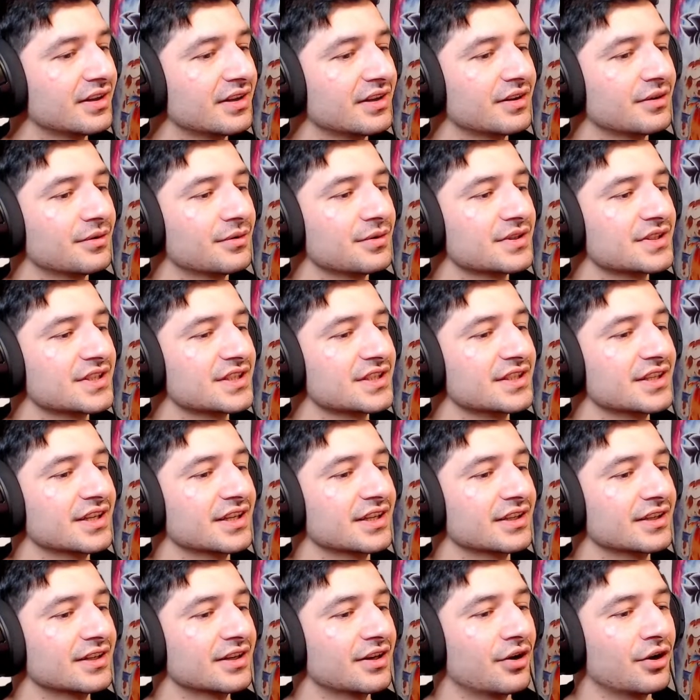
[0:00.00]
What's he
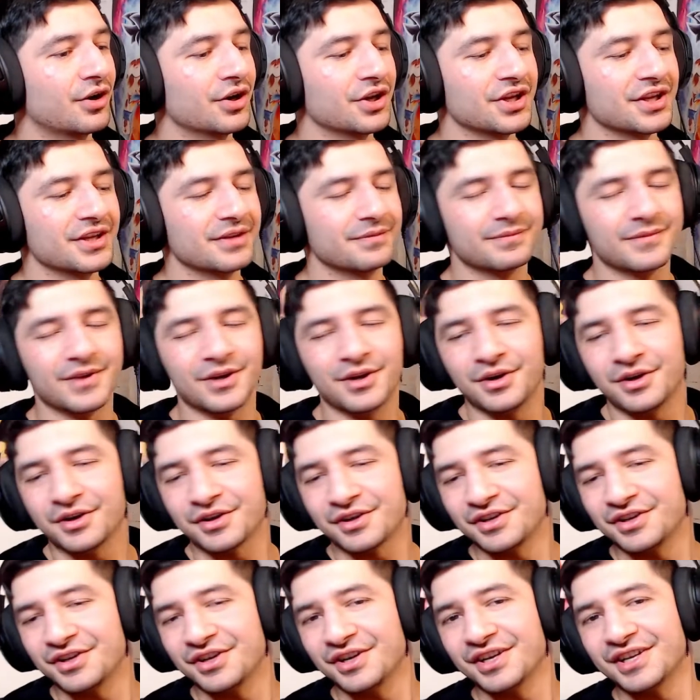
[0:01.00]
done? Oh he oh
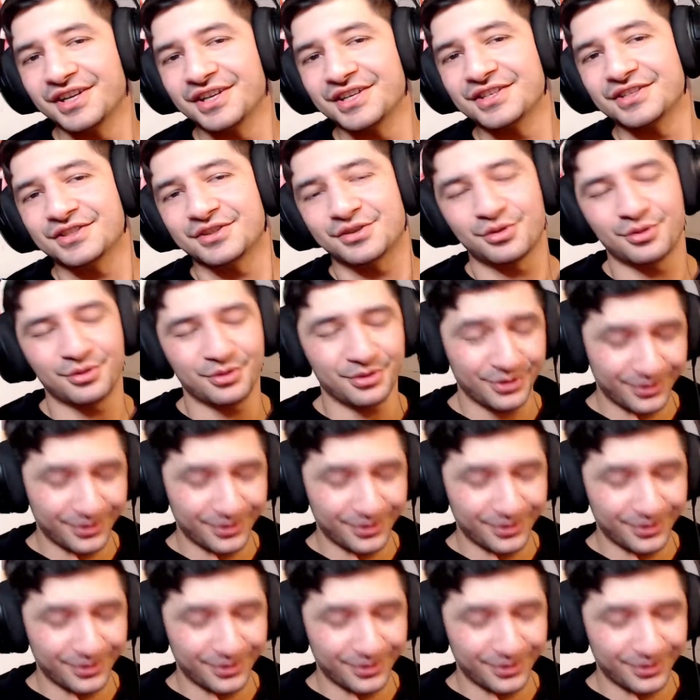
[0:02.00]
god, he's throwing.